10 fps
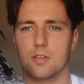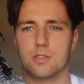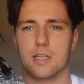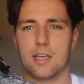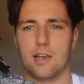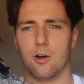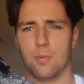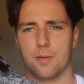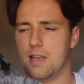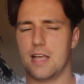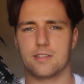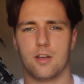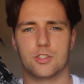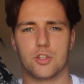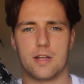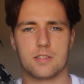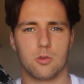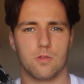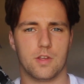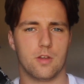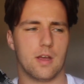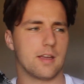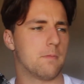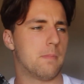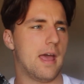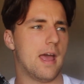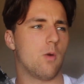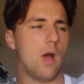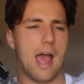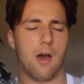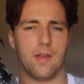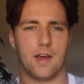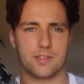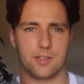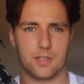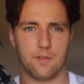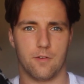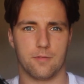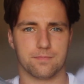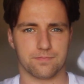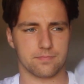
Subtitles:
sink a little bit. Let's go straight into the review and compare how they are so different.